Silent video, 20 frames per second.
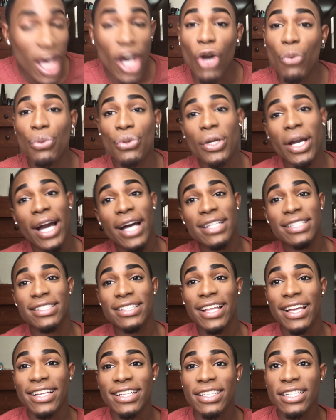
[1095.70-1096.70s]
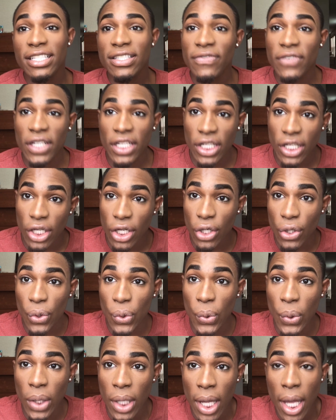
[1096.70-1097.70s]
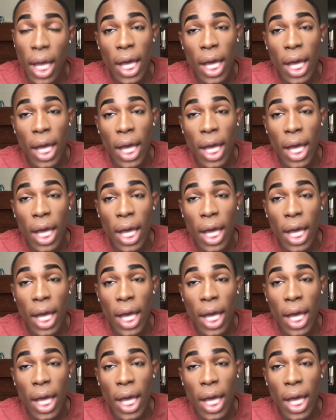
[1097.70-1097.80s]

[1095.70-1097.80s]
I hope you guys like this video.